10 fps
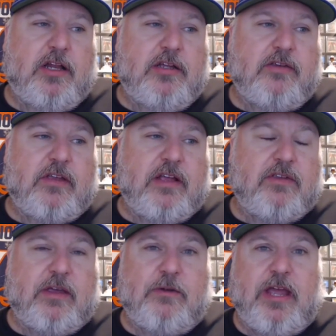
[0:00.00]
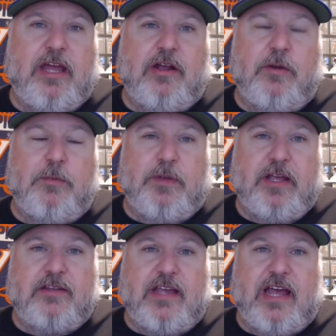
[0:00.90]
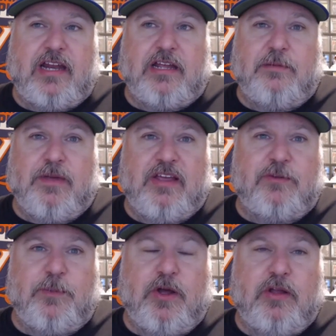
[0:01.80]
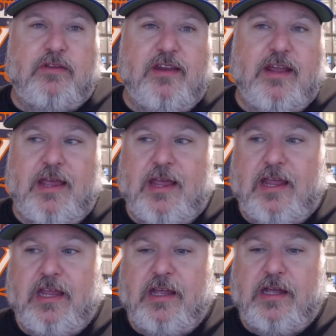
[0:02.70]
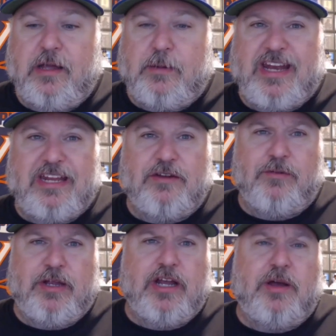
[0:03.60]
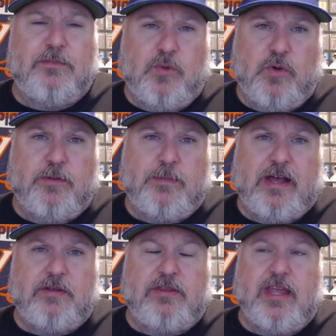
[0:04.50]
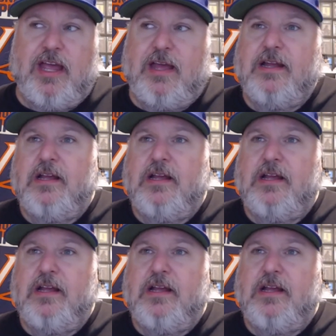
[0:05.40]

Sounds like we had a big signing in baseball today. I need to read up more about that.